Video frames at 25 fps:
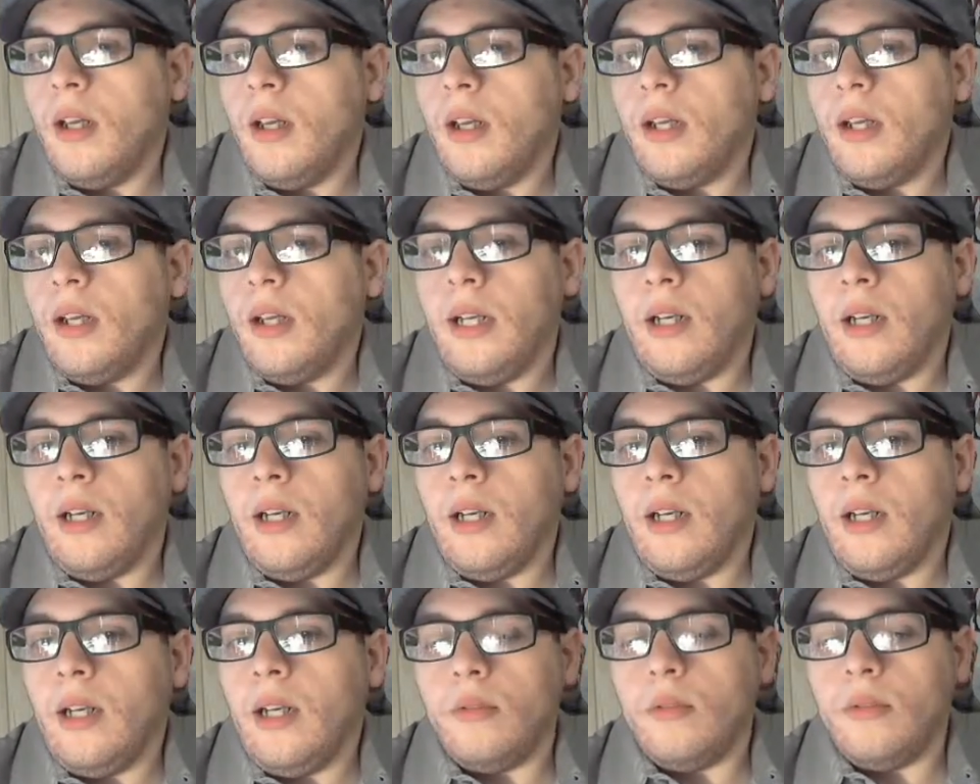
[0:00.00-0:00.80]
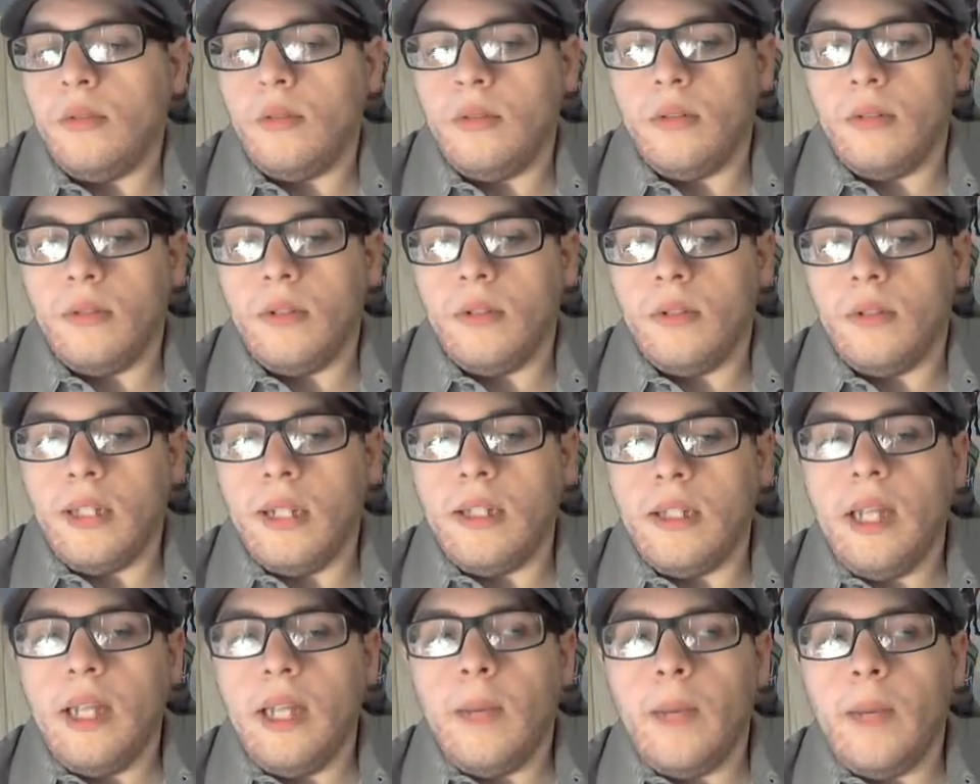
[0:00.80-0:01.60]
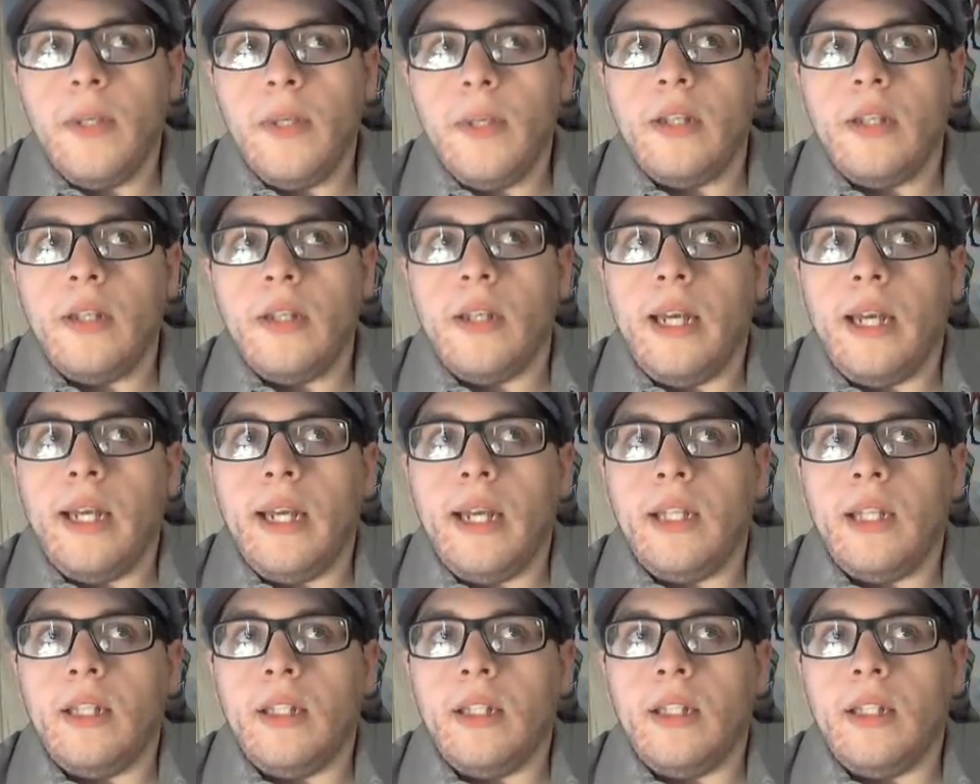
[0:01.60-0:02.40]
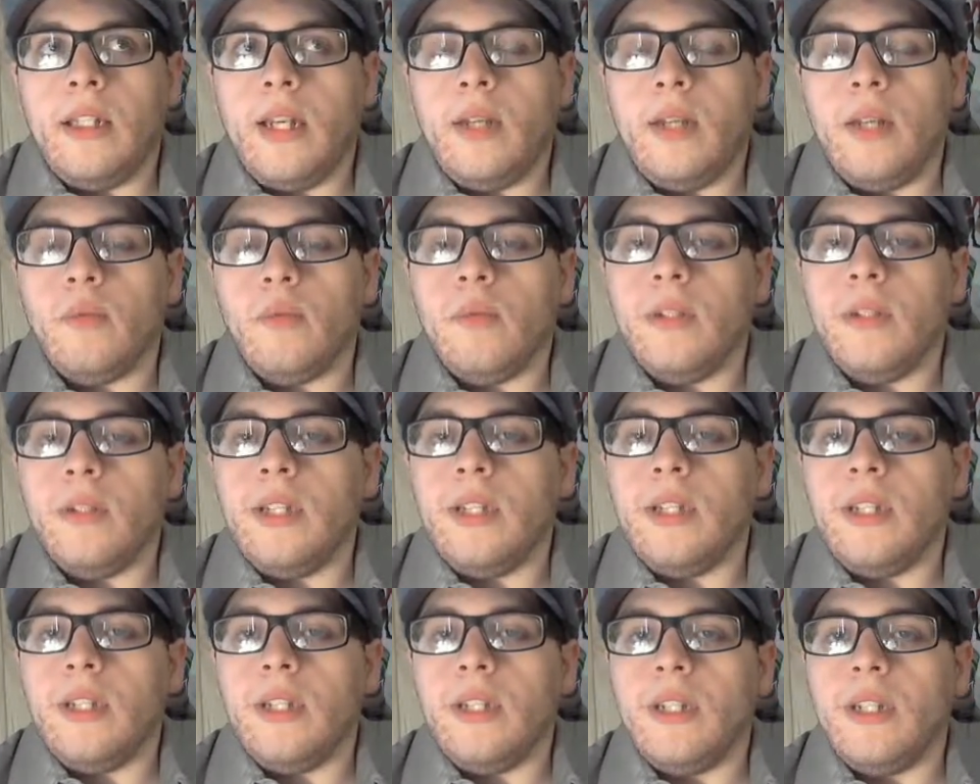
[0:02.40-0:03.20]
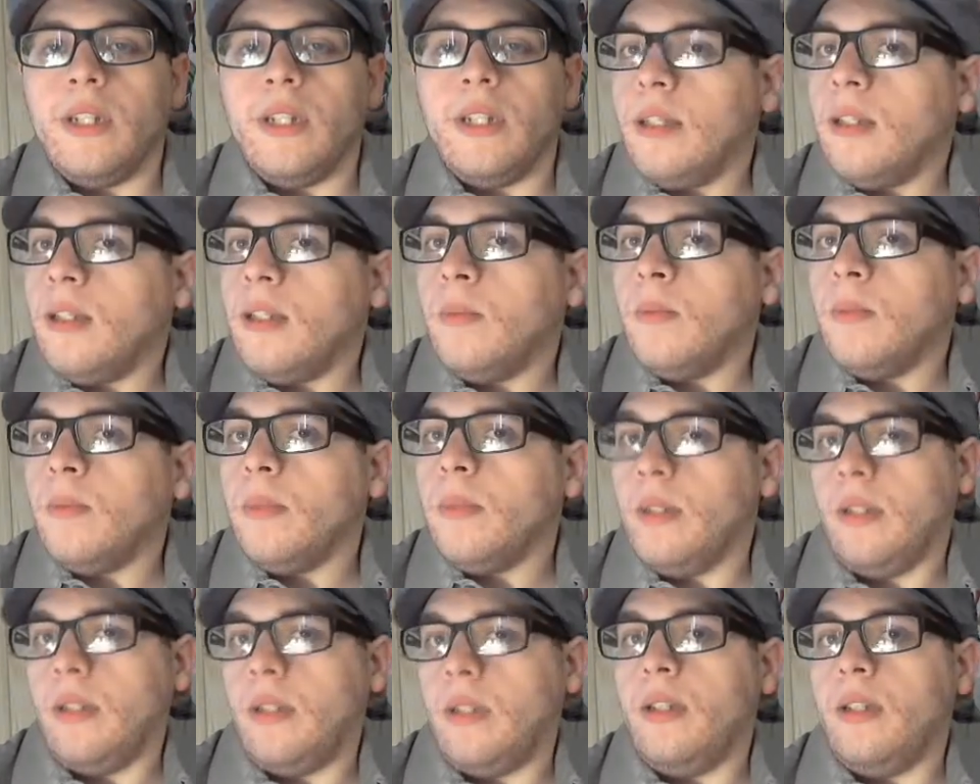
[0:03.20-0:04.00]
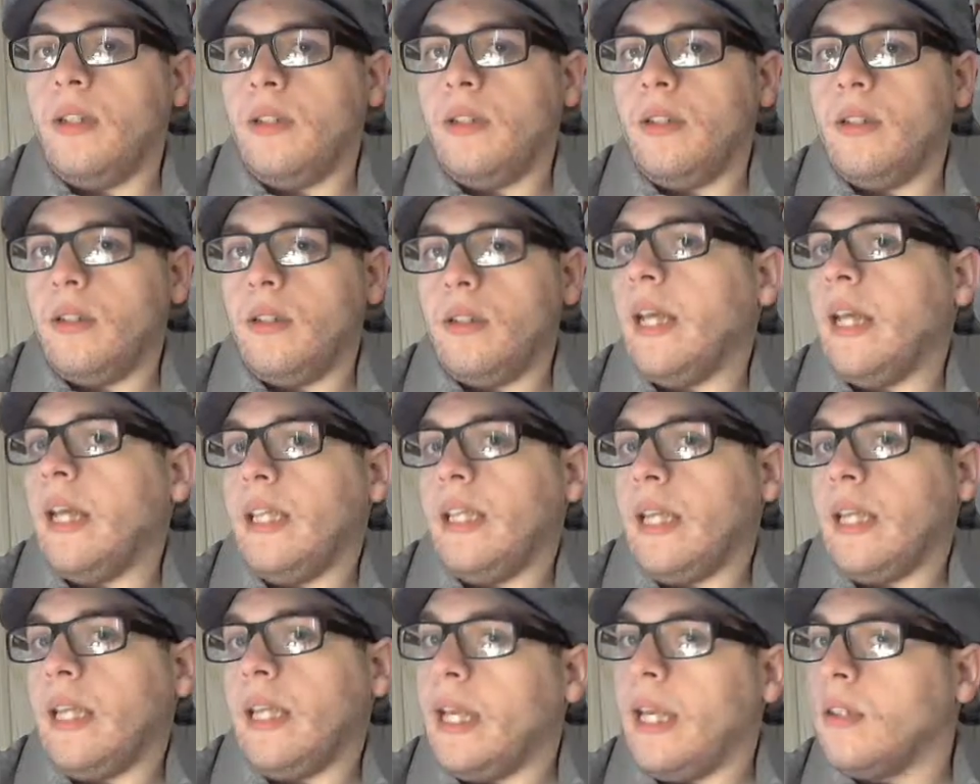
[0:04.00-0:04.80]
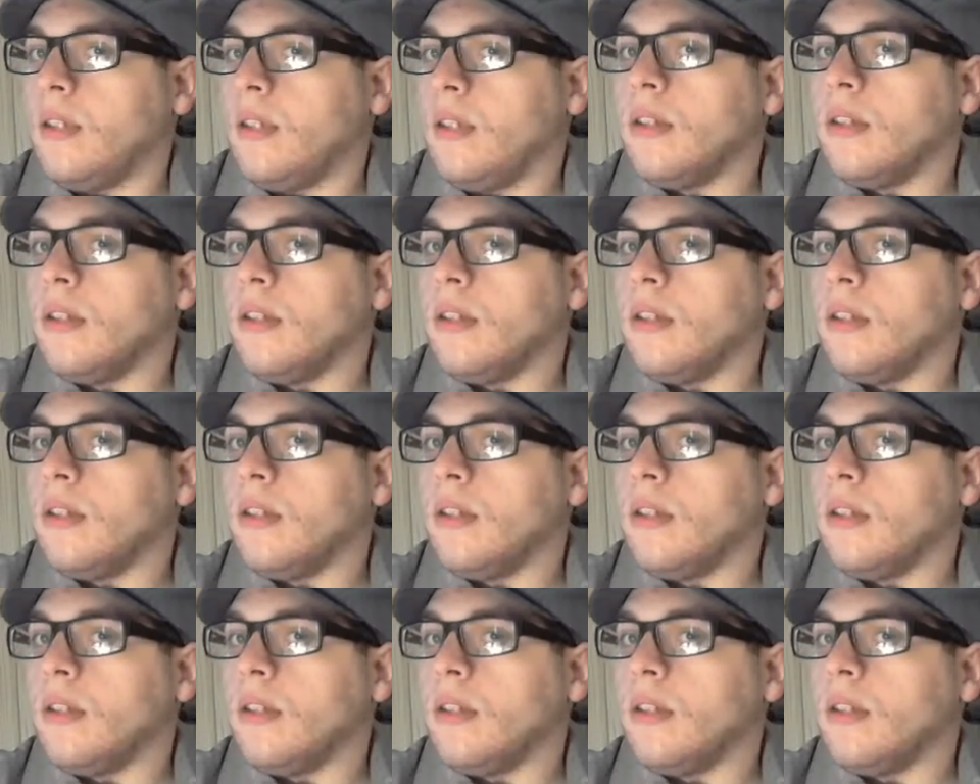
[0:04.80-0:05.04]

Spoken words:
Now, it's not because I can relate to him, because I can't.